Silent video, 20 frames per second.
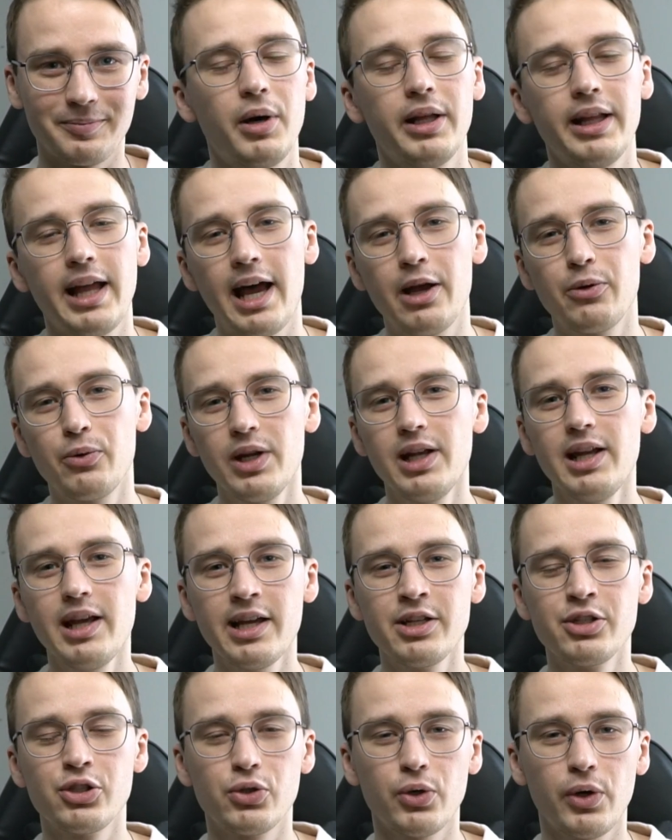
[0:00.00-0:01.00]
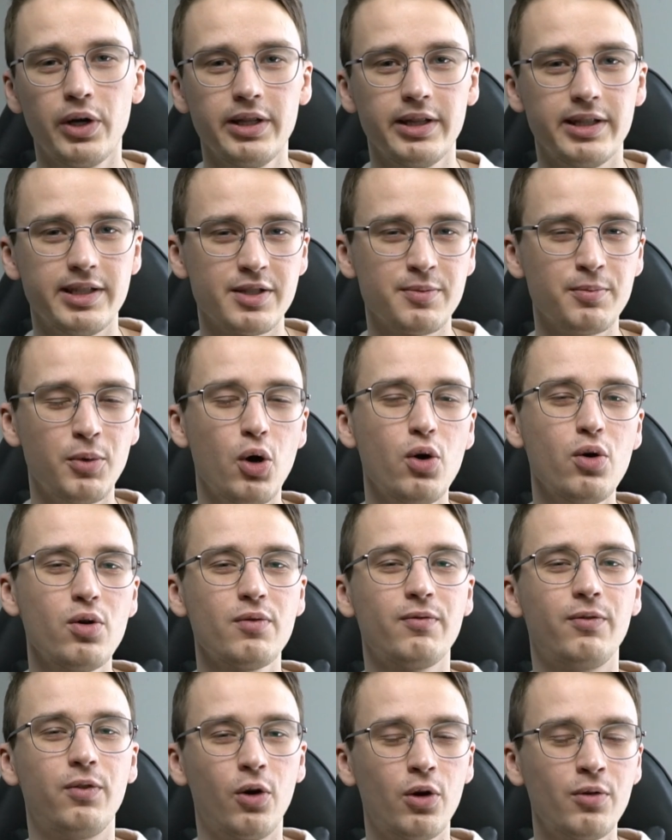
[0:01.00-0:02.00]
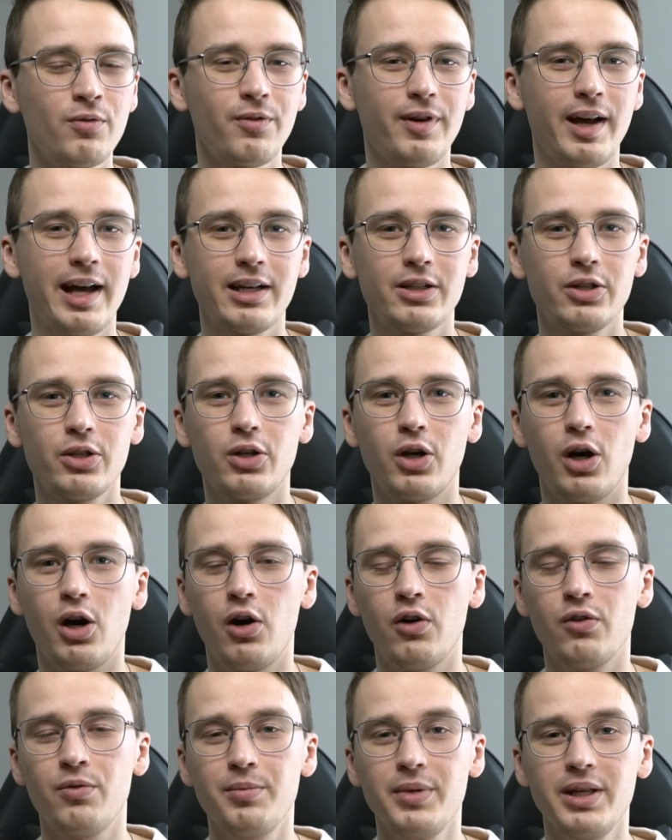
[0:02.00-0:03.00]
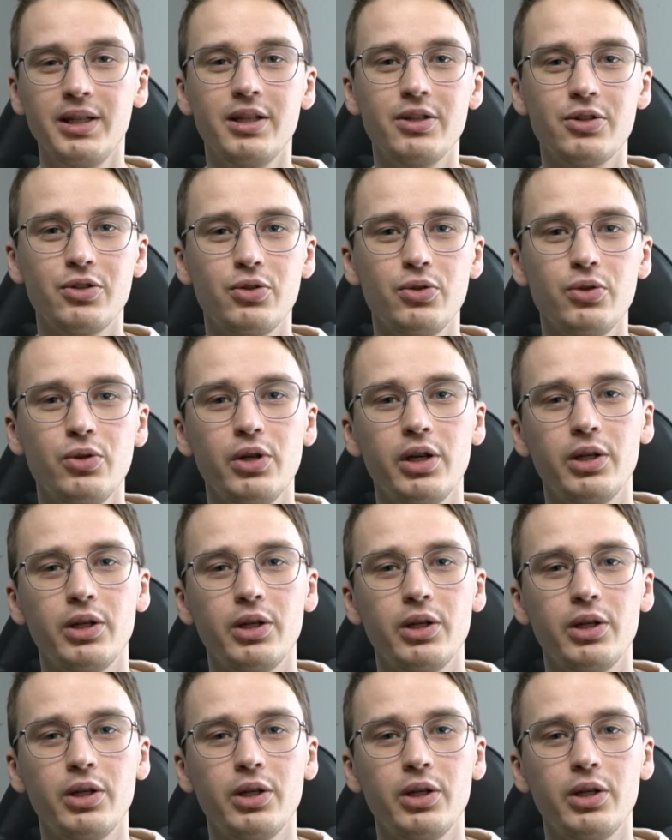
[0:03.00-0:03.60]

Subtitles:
But I really enjoyed the small form factor of Mini 2.